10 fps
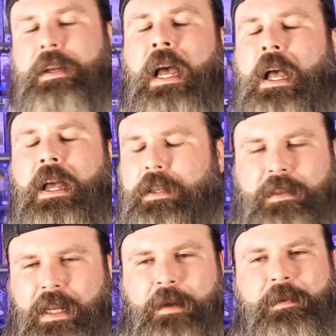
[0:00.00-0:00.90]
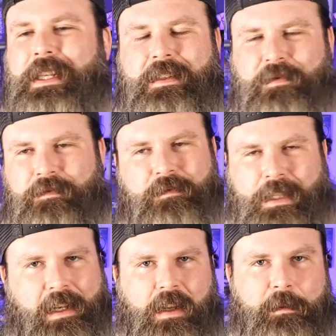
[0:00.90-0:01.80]
like, yeah, but that's what
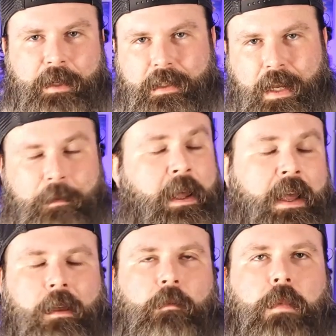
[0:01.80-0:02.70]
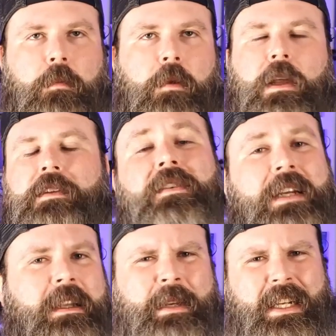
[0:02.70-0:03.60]
they call them in this game. Blah, blah, blah. So,
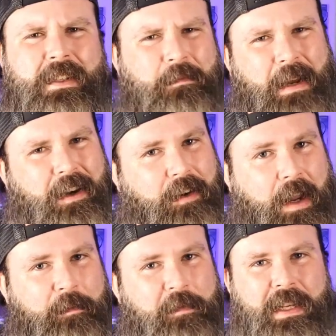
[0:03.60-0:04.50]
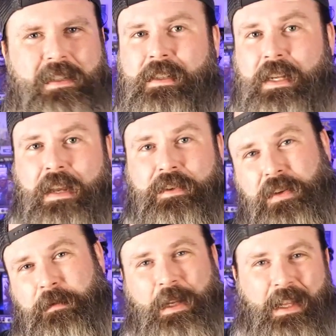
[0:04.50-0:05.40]
I mean, it's a minor gripe, but it's just kind of a
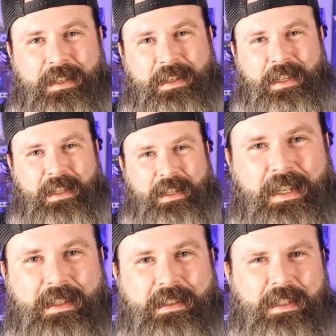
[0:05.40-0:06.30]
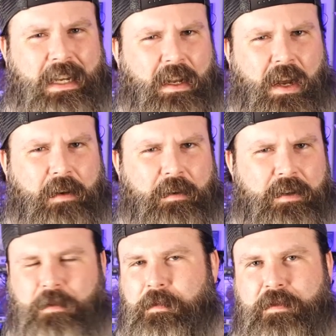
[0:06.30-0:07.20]
terminology thing that gets kind of awkward.
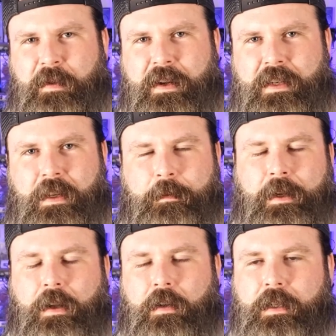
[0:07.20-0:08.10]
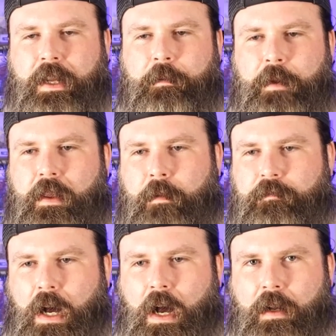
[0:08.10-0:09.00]
So most players end up going, give me the
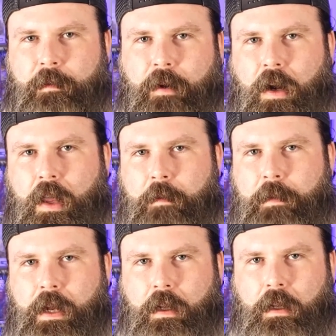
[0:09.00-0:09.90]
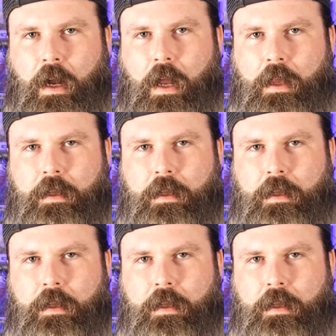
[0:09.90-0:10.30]
bottom or the middle or the